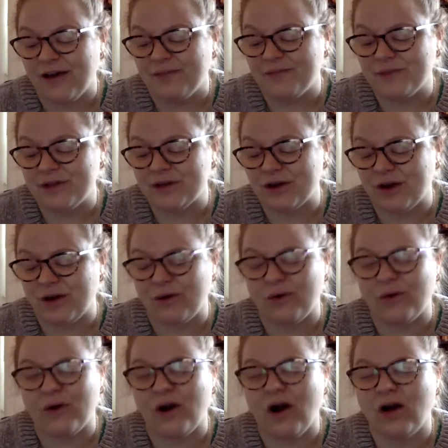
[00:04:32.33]

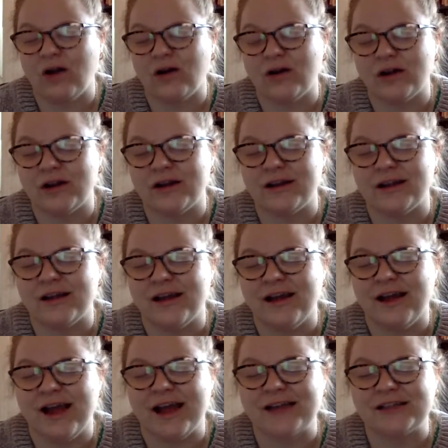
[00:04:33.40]
a good
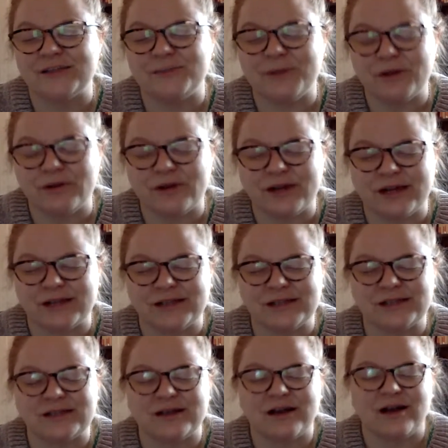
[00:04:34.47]

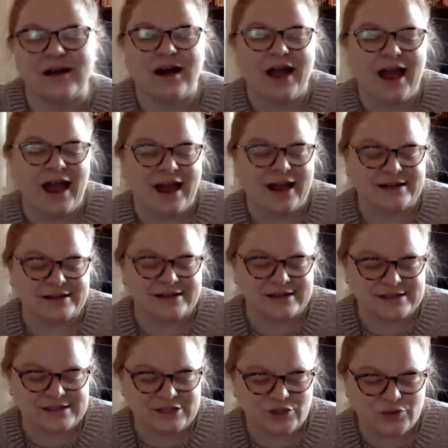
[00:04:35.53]
experience and
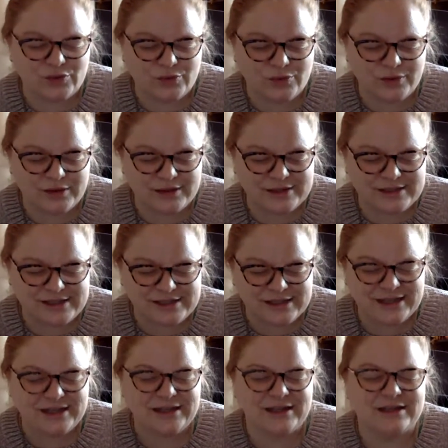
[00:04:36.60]
to
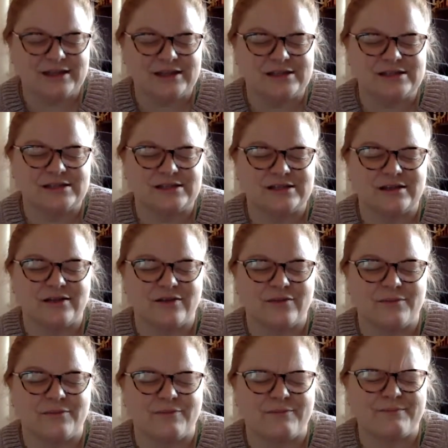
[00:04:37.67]
see this
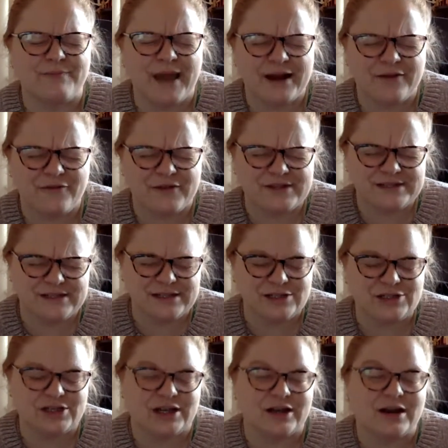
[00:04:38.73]

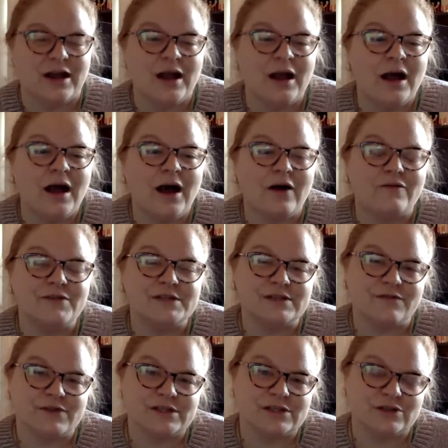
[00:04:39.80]
manifestation of this
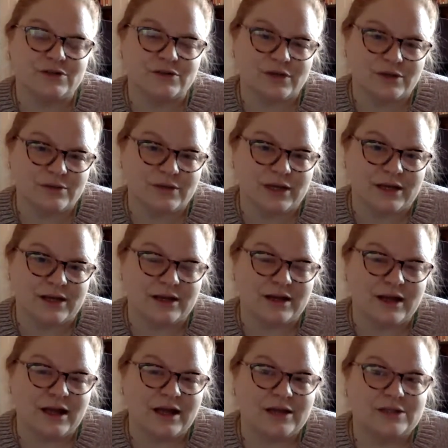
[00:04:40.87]
physical union.
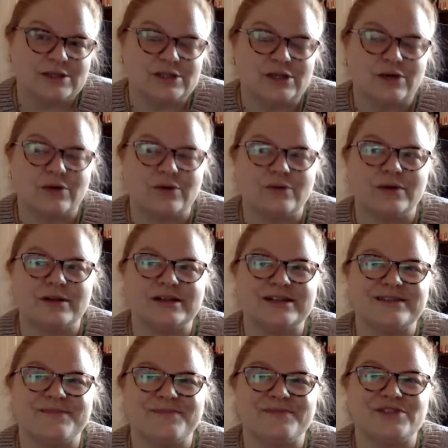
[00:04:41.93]
So
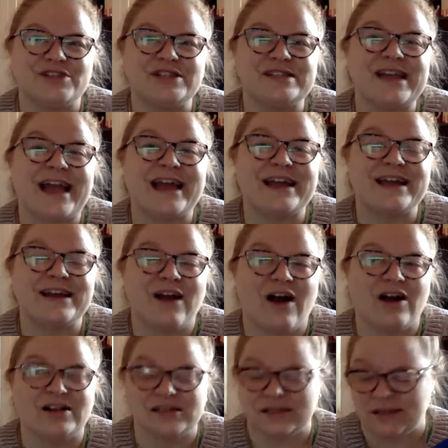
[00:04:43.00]
she's hanging
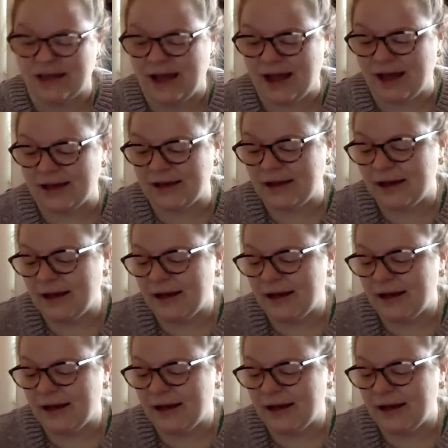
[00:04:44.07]
on to that